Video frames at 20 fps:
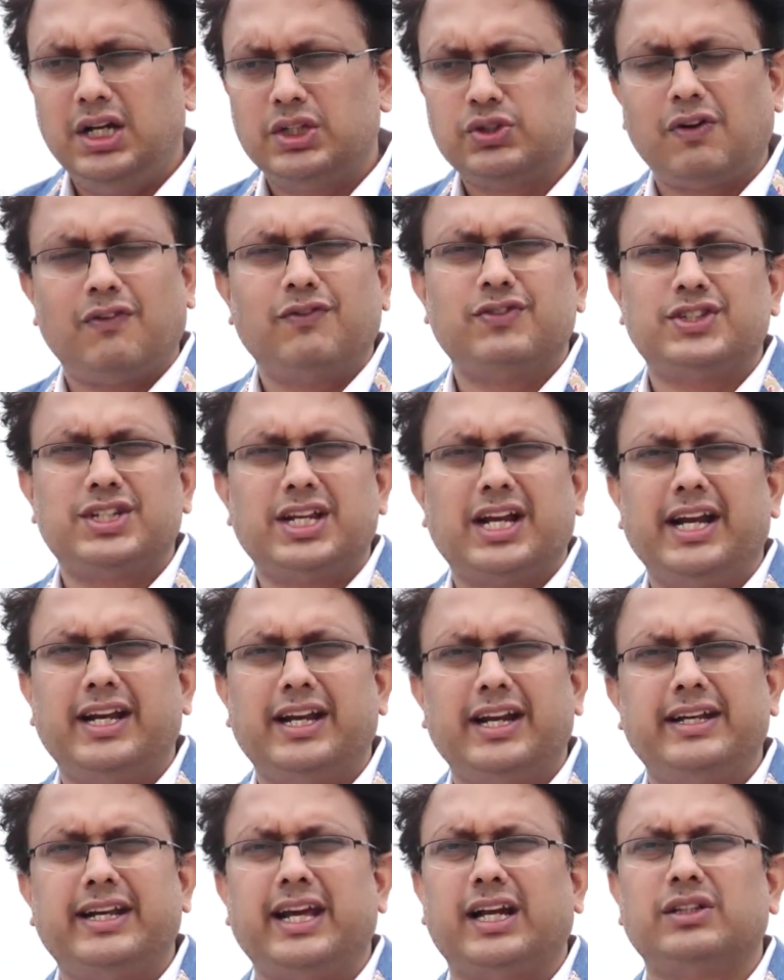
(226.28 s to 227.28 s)

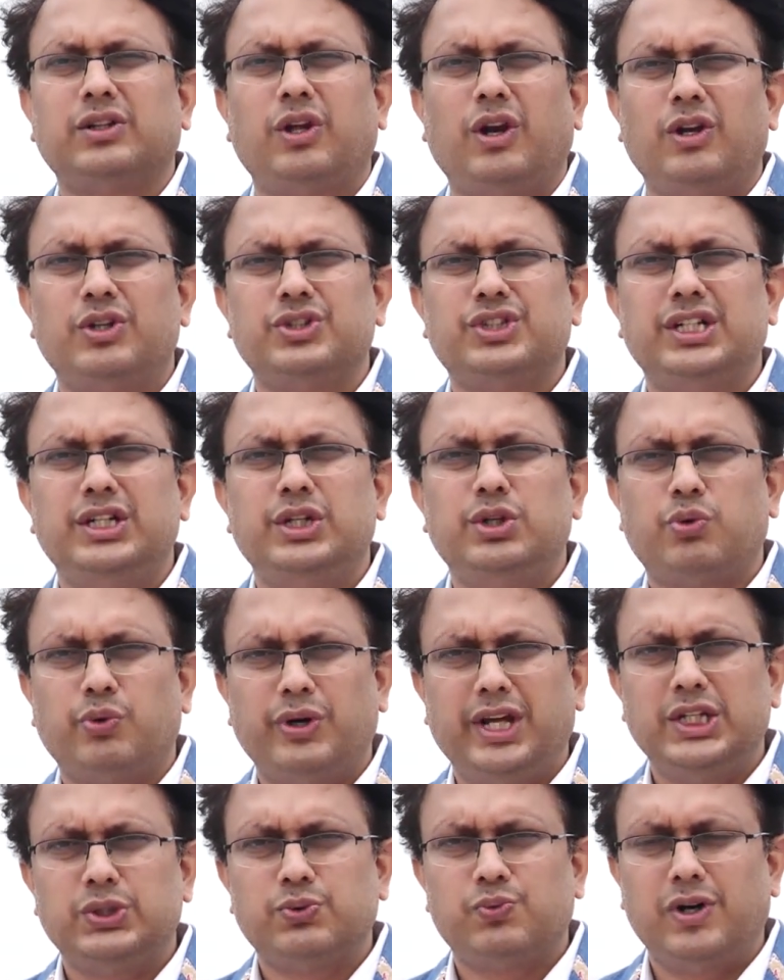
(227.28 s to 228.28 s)
sophisticated technology in
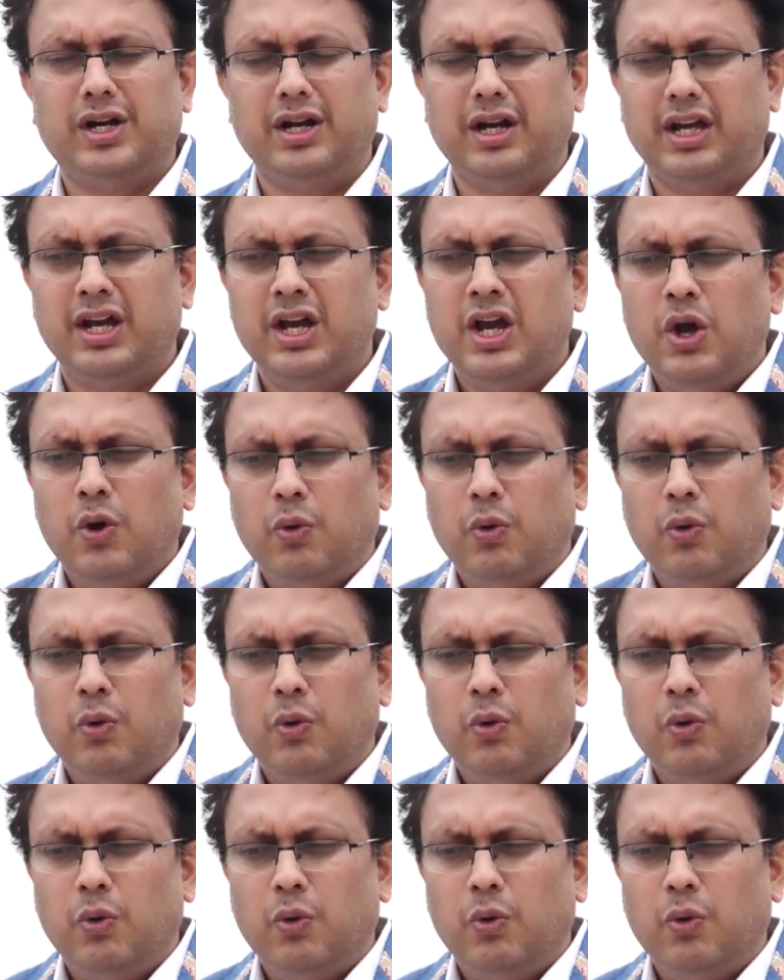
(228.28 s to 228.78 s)
today's world.